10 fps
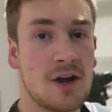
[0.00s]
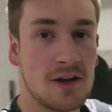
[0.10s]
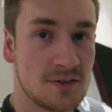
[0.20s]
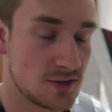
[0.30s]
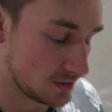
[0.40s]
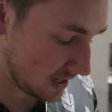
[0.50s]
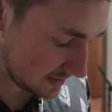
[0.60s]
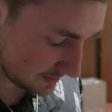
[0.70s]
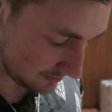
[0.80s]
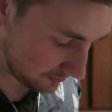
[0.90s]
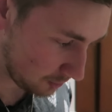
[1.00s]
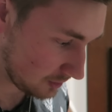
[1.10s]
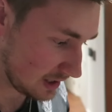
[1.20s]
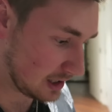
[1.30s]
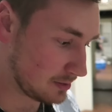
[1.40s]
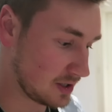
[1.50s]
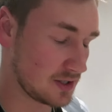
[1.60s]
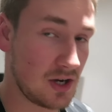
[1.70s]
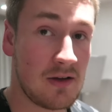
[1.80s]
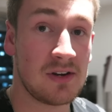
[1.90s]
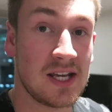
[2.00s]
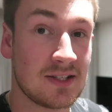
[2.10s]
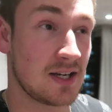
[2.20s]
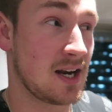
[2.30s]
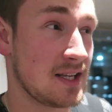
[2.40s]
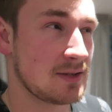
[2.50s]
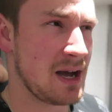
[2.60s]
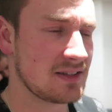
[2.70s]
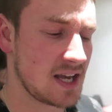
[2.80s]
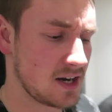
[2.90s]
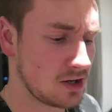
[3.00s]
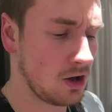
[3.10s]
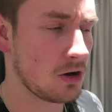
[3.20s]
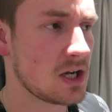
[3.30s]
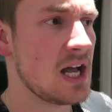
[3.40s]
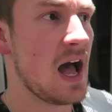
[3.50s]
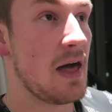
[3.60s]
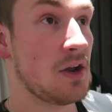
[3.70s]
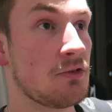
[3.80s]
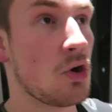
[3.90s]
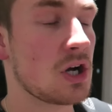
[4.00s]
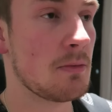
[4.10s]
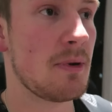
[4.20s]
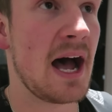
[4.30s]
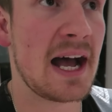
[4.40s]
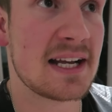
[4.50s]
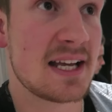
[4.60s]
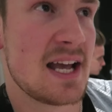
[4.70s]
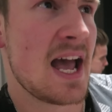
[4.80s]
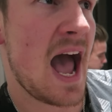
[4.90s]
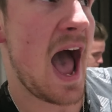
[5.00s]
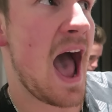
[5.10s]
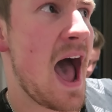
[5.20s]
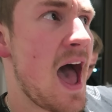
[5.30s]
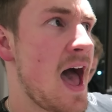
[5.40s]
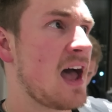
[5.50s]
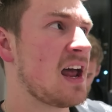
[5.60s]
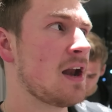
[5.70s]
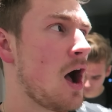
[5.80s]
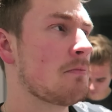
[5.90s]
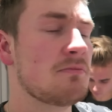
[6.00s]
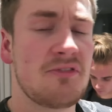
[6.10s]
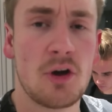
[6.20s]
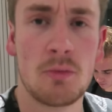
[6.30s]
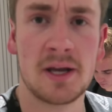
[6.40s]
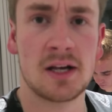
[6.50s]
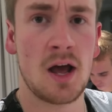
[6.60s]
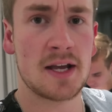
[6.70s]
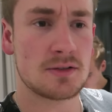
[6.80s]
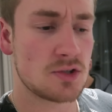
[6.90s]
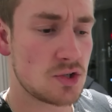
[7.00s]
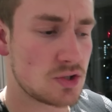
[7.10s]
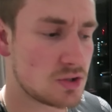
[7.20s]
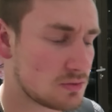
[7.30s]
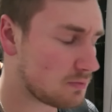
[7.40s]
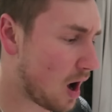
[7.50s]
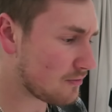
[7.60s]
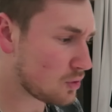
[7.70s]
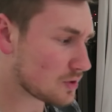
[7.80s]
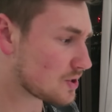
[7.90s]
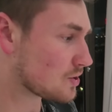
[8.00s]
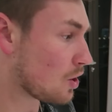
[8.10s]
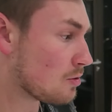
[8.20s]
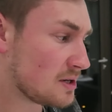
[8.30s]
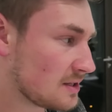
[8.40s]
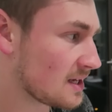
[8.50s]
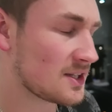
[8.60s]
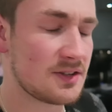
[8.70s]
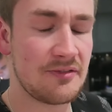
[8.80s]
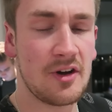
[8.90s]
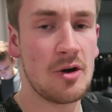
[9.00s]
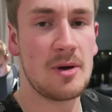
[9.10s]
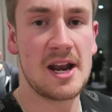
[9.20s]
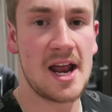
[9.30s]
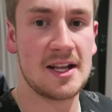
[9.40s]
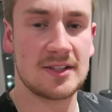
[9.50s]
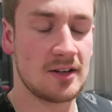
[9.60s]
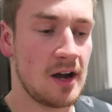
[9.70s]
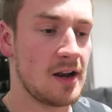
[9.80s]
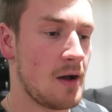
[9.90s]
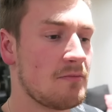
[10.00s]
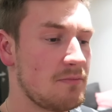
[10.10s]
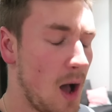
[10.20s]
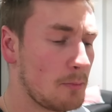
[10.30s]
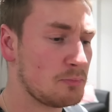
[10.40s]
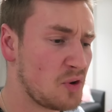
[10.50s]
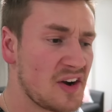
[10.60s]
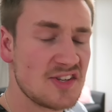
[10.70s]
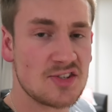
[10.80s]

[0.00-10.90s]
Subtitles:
going to get some food now because I haven't eaten and it's about 10 o'clock. And then I've got to come back and I'm filming like, I've got so many things to film and edit tonight. Like I'm pretty